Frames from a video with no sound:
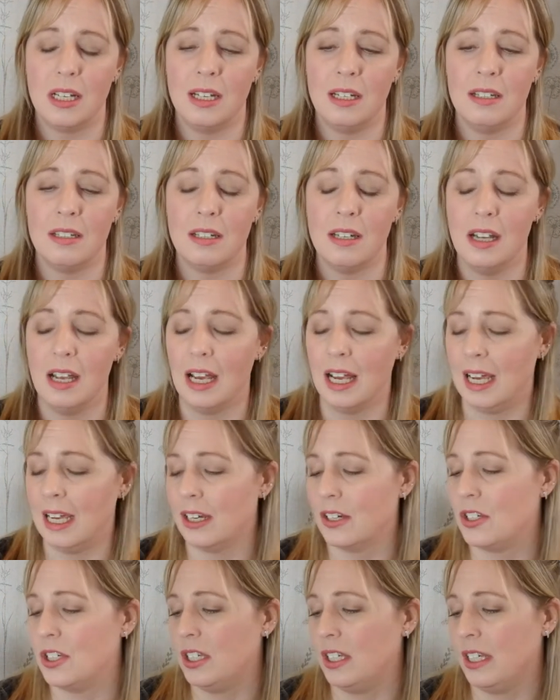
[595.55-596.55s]
and
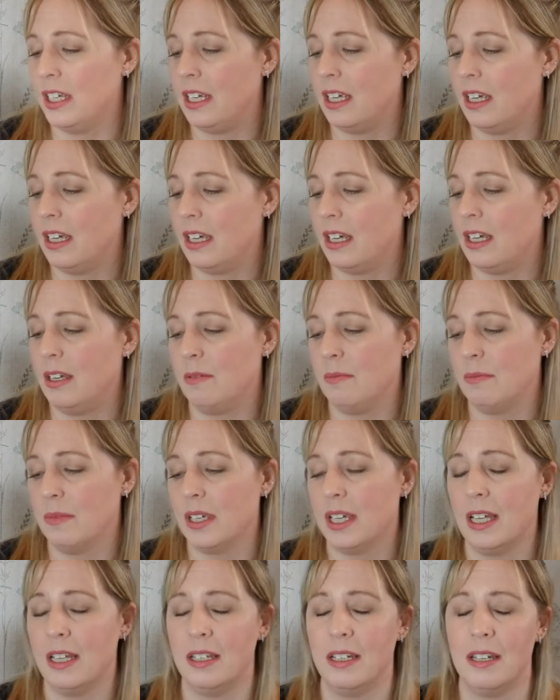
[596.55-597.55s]
actually, um,
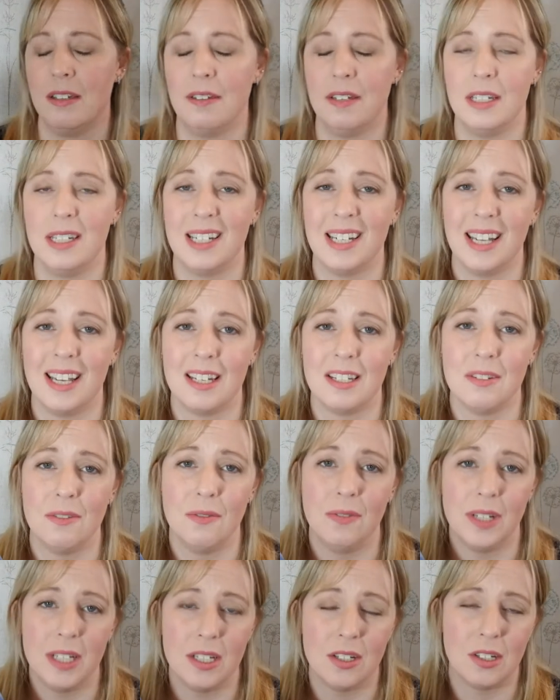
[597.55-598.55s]
Kalanithi didn't get to
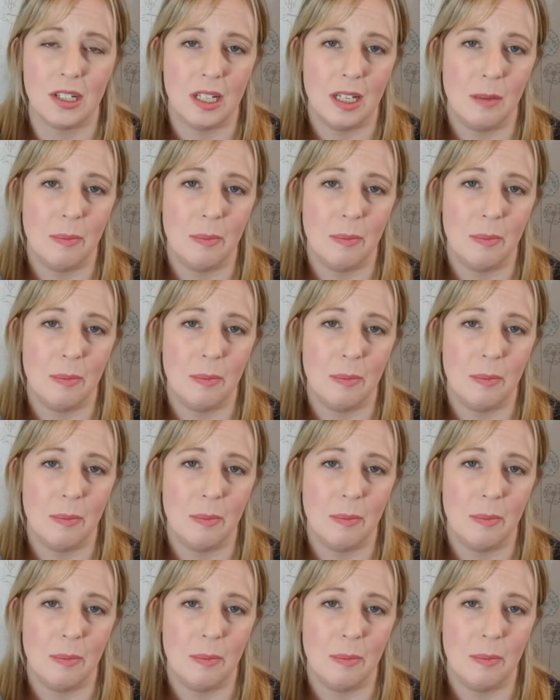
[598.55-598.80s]
finish it.